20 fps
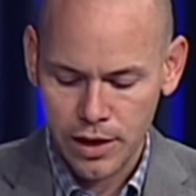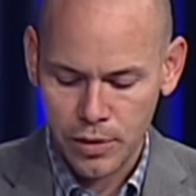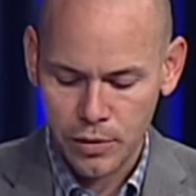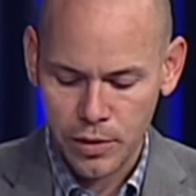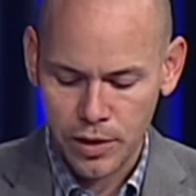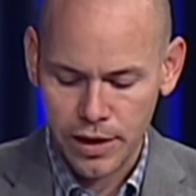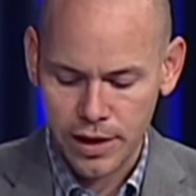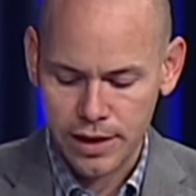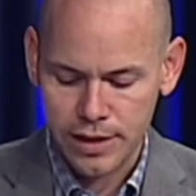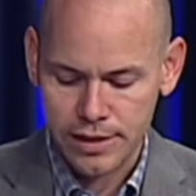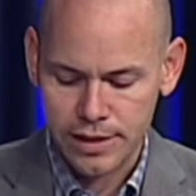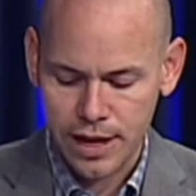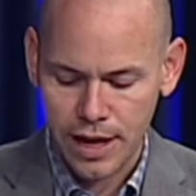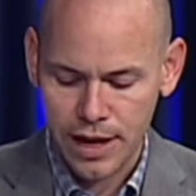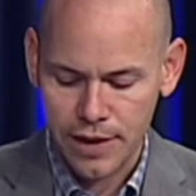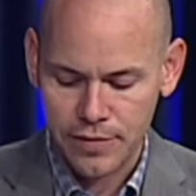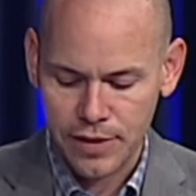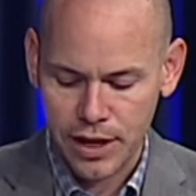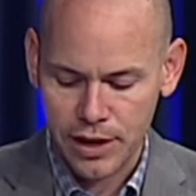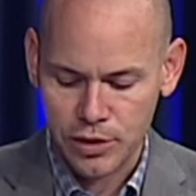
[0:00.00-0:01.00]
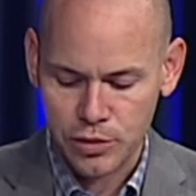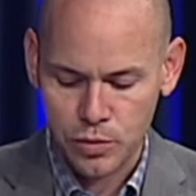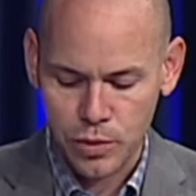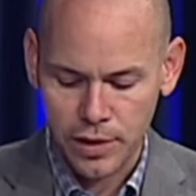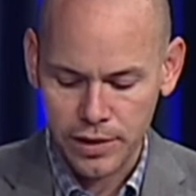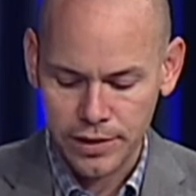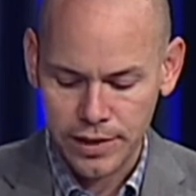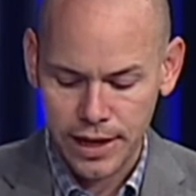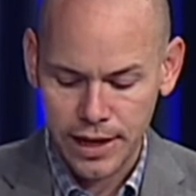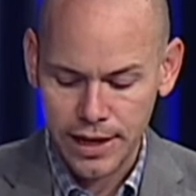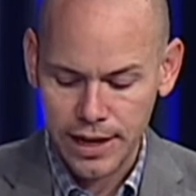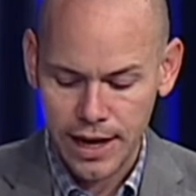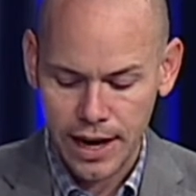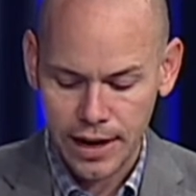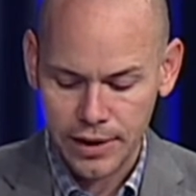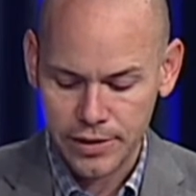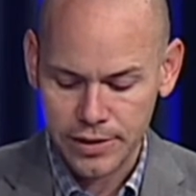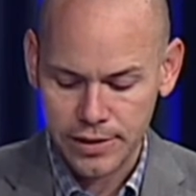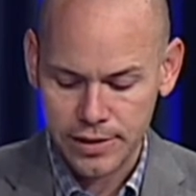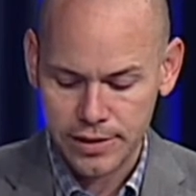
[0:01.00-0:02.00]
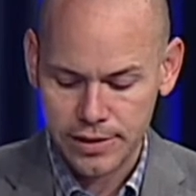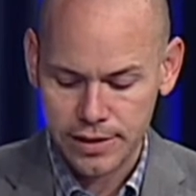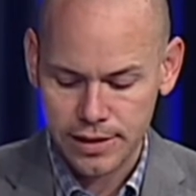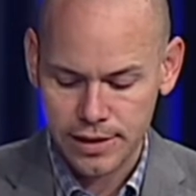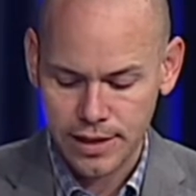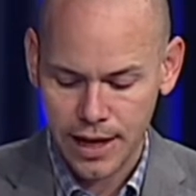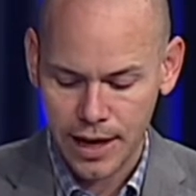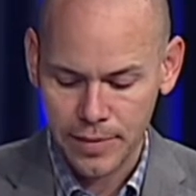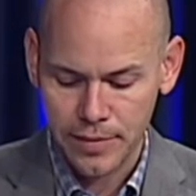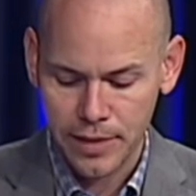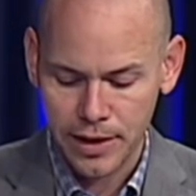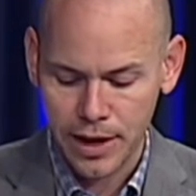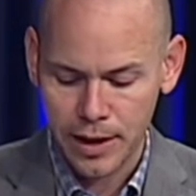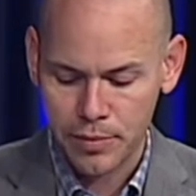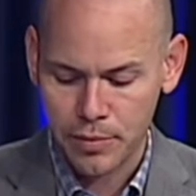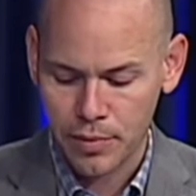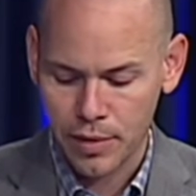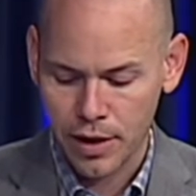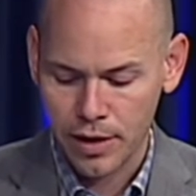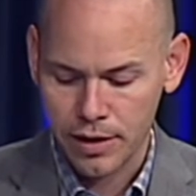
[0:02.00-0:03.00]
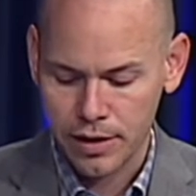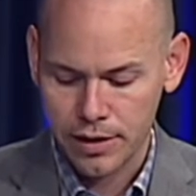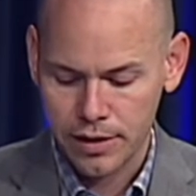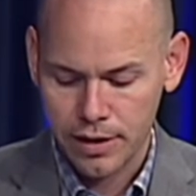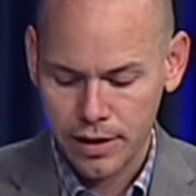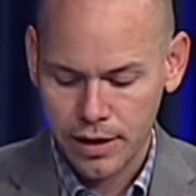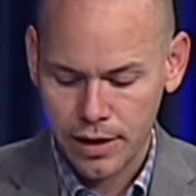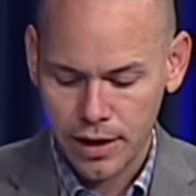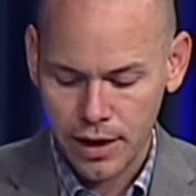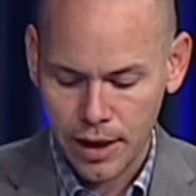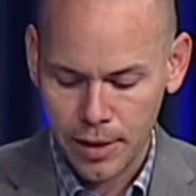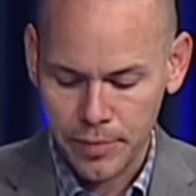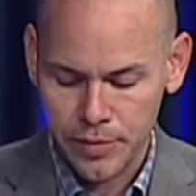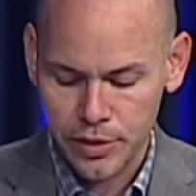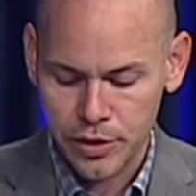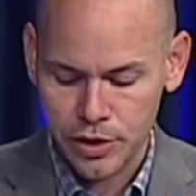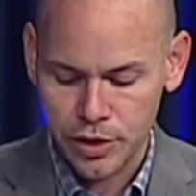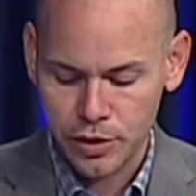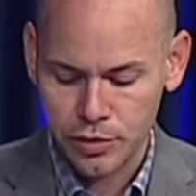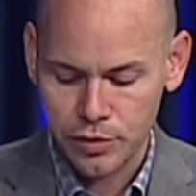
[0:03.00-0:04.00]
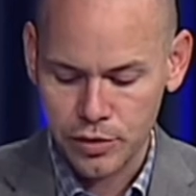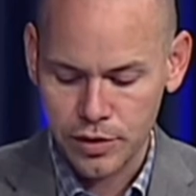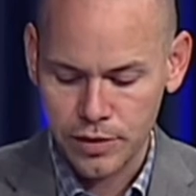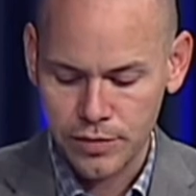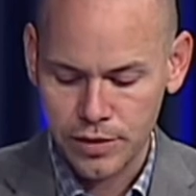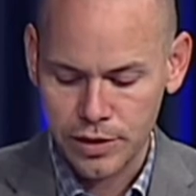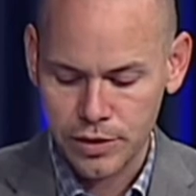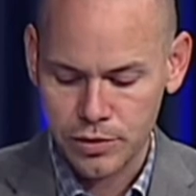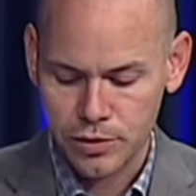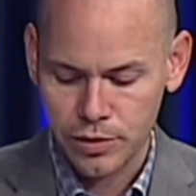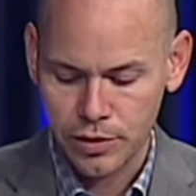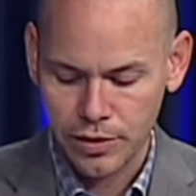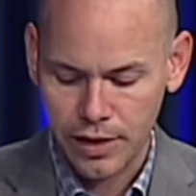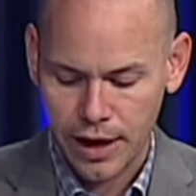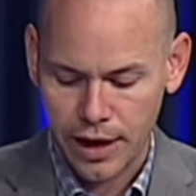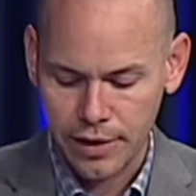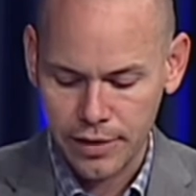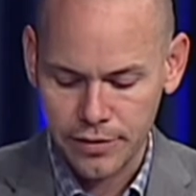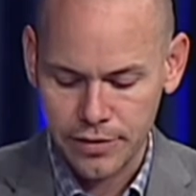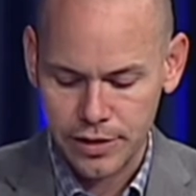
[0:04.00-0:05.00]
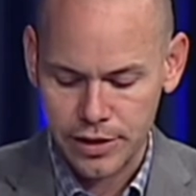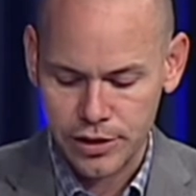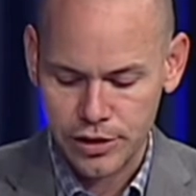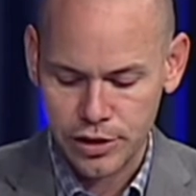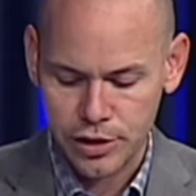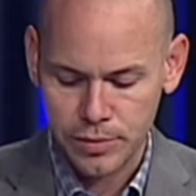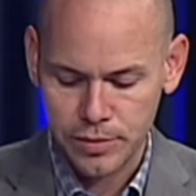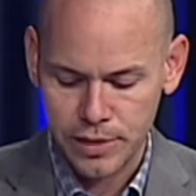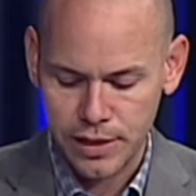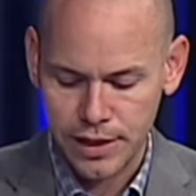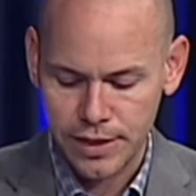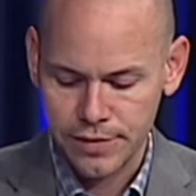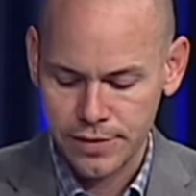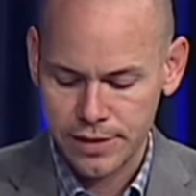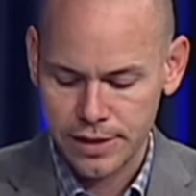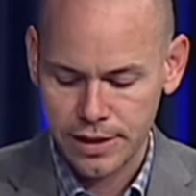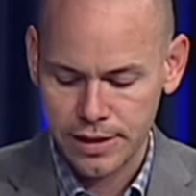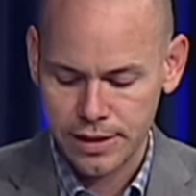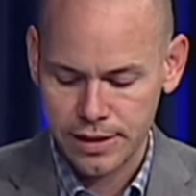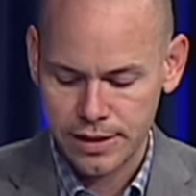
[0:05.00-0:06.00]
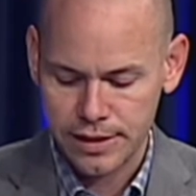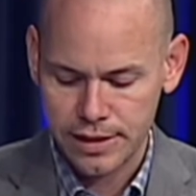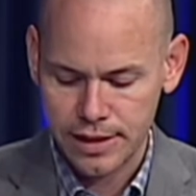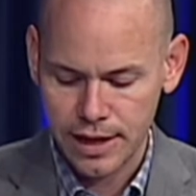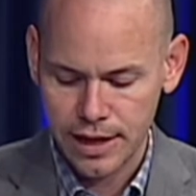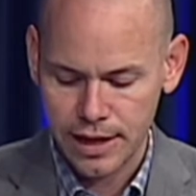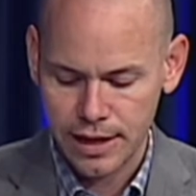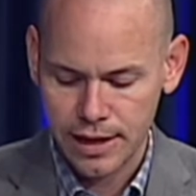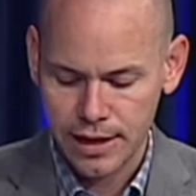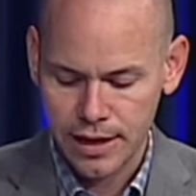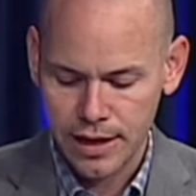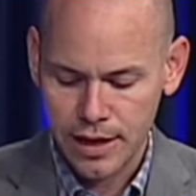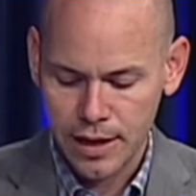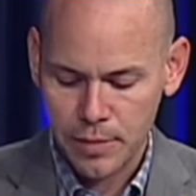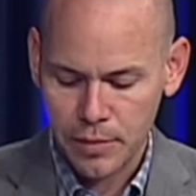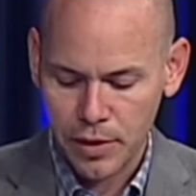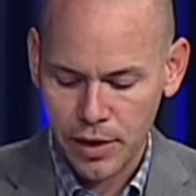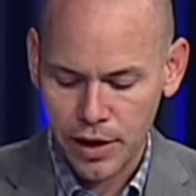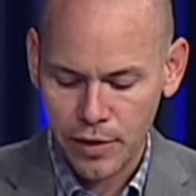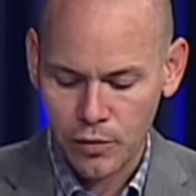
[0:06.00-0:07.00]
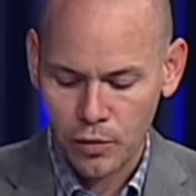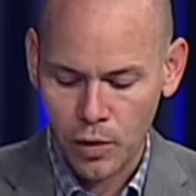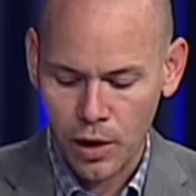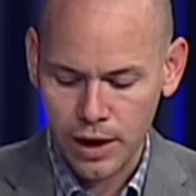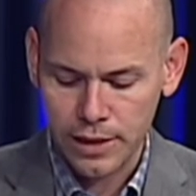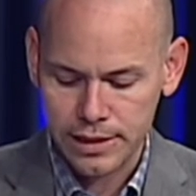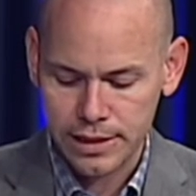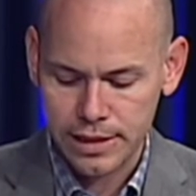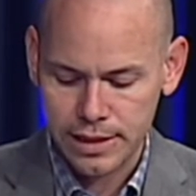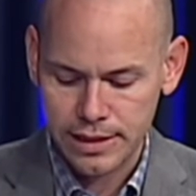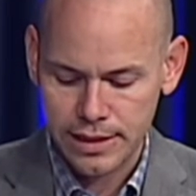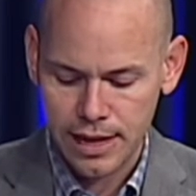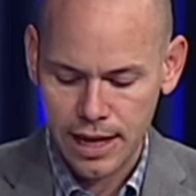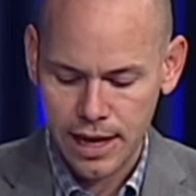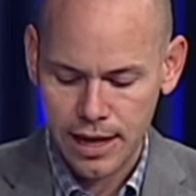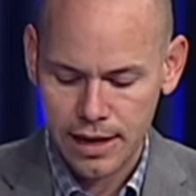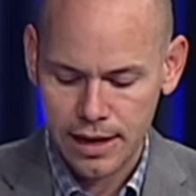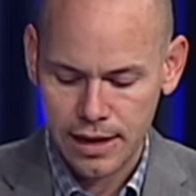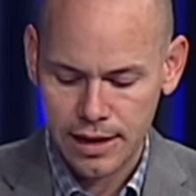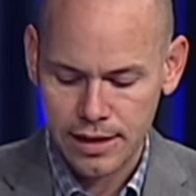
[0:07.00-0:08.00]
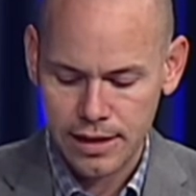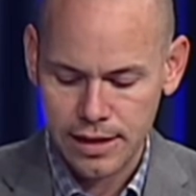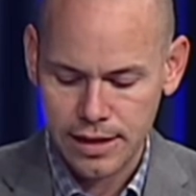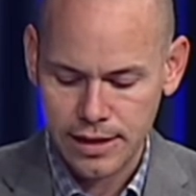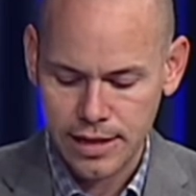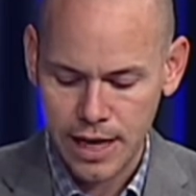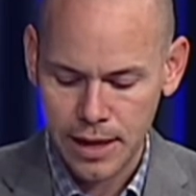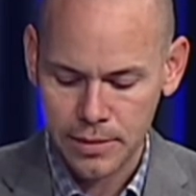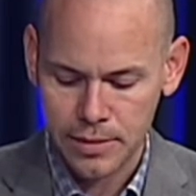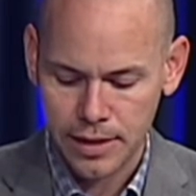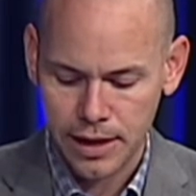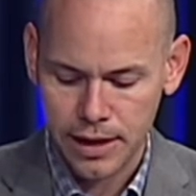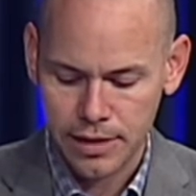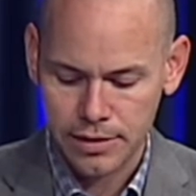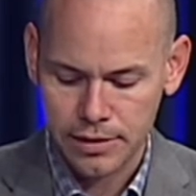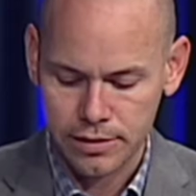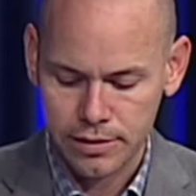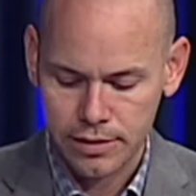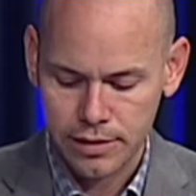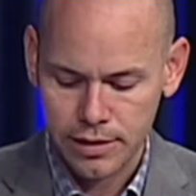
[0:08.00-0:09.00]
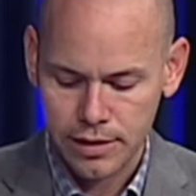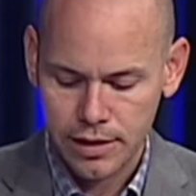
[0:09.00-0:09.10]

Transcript: Whereas I have not dwelt in any house since the time that I brought up the children of Israel out of Egypt, even to this day, but have walked in a tent and in a tabernacle.